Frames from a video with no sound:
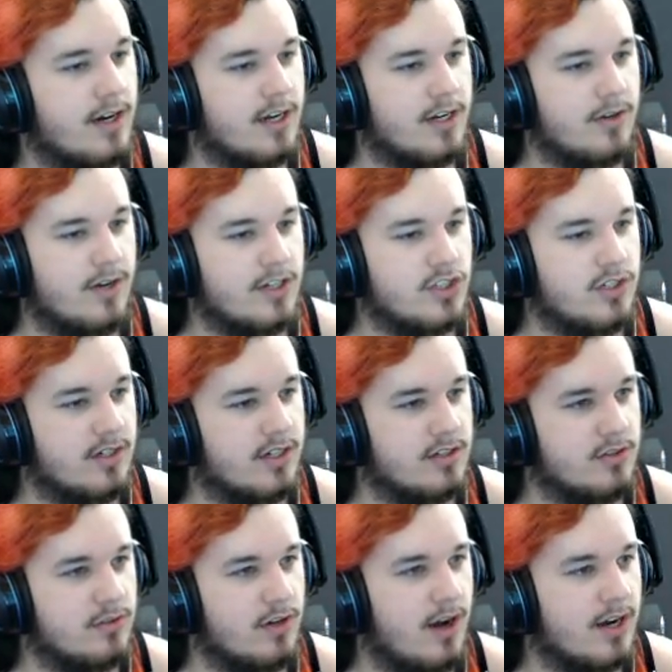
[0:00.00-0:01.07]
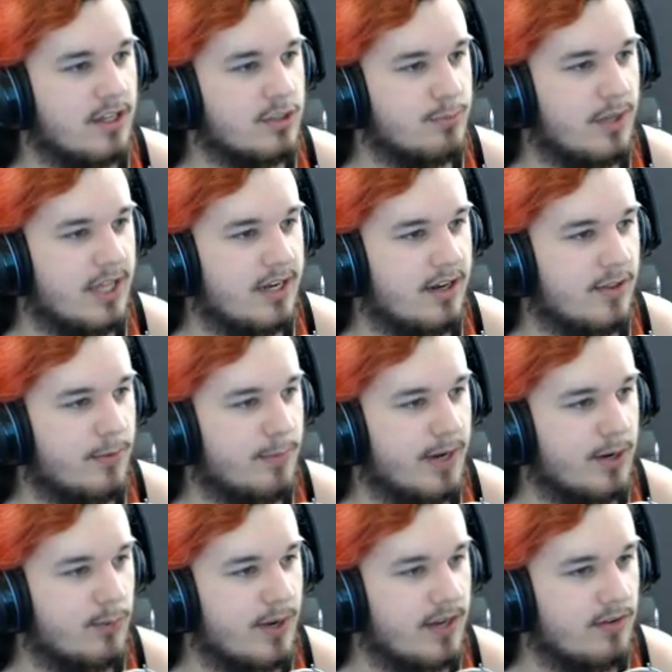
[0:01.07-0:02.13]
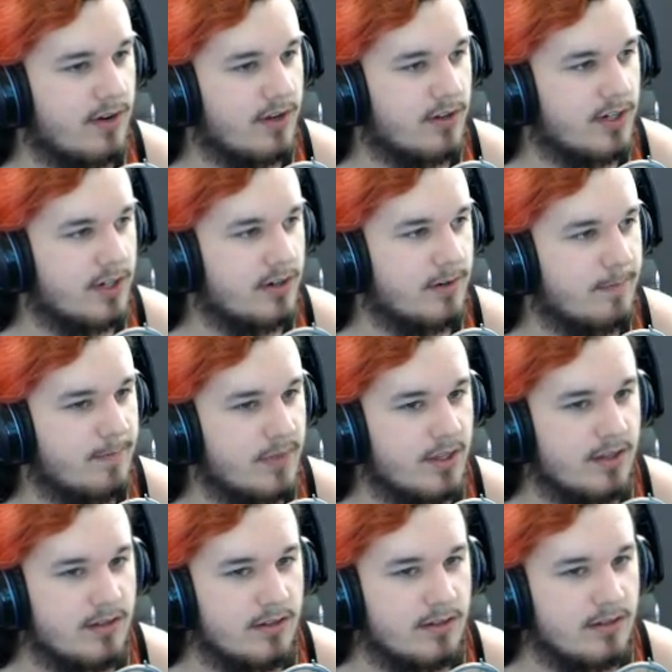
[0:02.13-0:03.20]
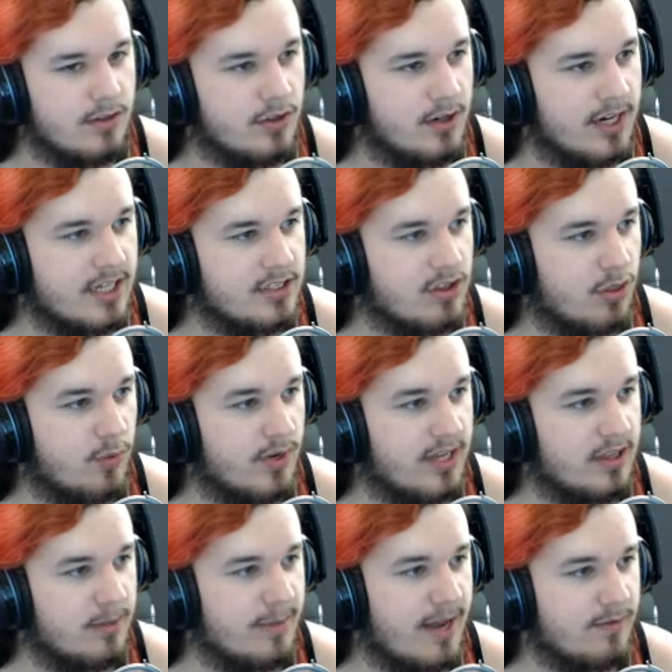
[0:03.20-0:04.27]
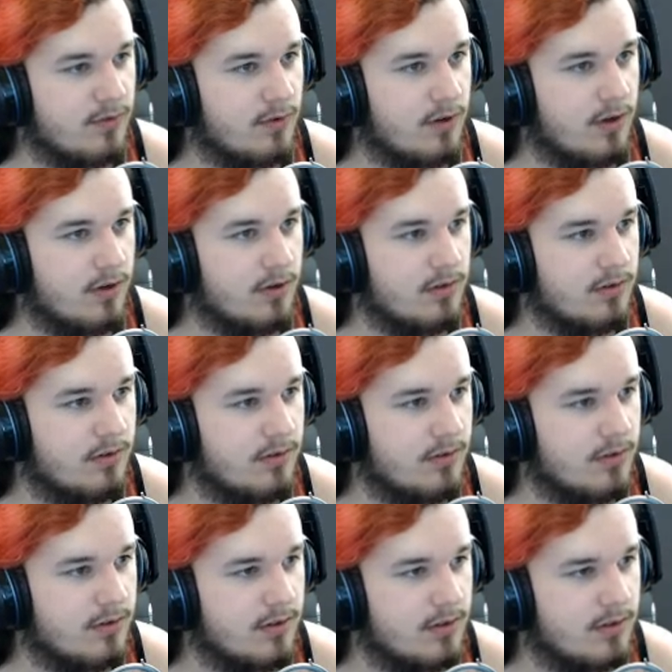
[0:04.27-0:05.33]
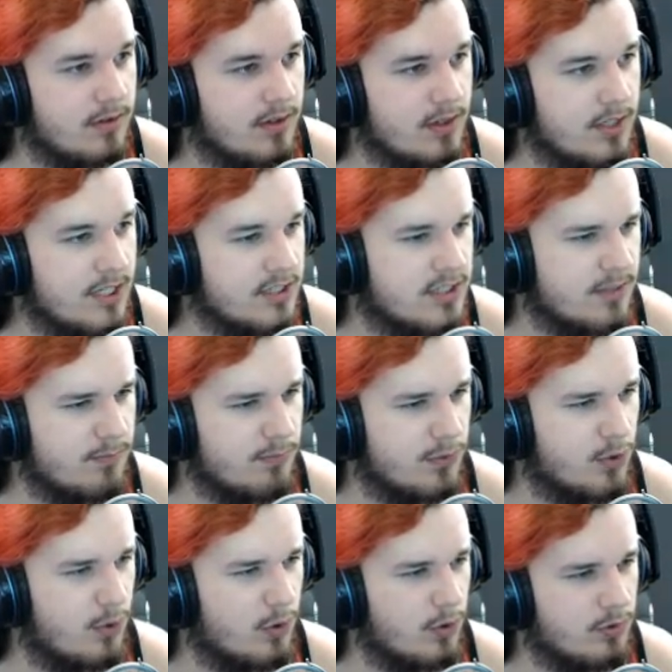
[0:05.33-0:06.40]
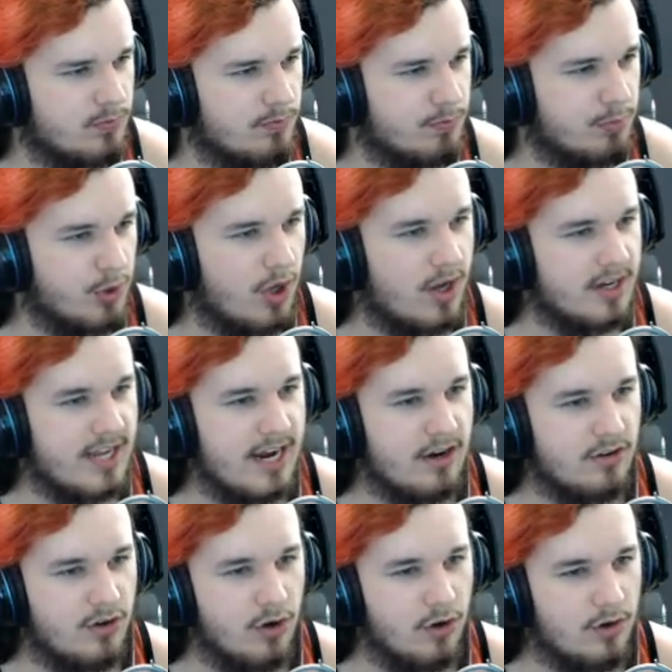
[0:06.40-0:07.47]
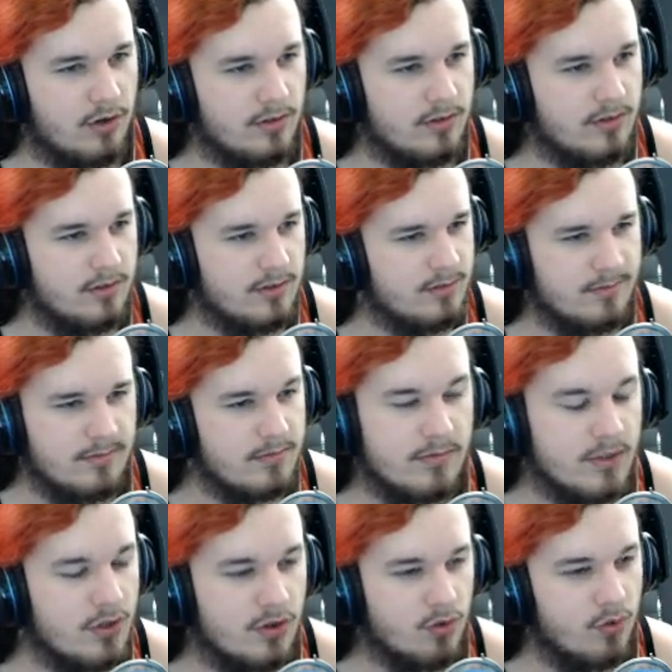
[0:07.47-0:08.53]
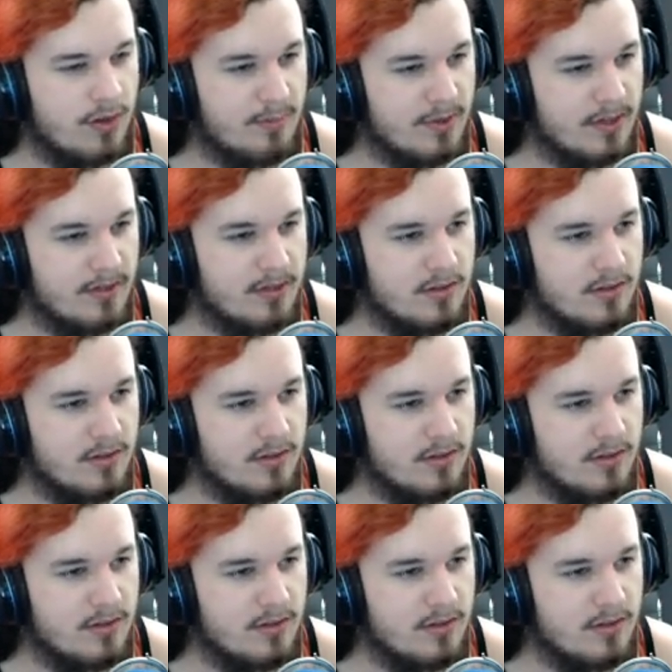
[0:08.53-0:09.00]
Right, you know, I shouldn't get too cocky. There's probably another bear waiting around here. There is three of them, after all. And some gold, blonde-haired girl. Creepy.